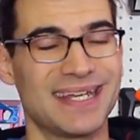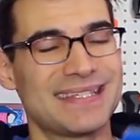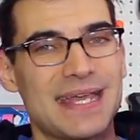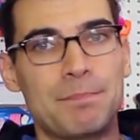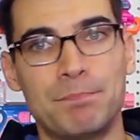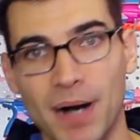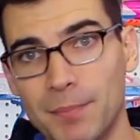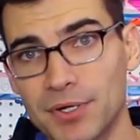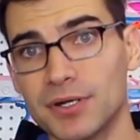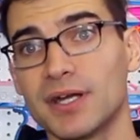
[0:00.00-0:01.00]
It is a
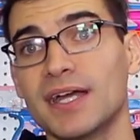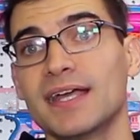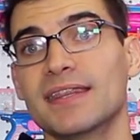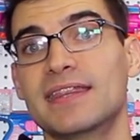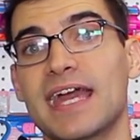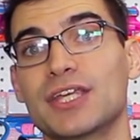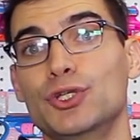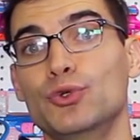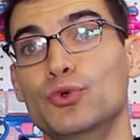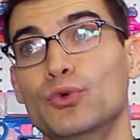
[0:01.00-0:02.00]
bummer that
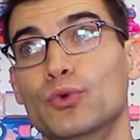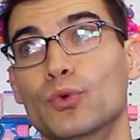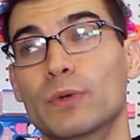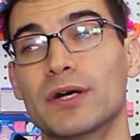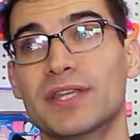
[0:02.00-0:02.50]
you will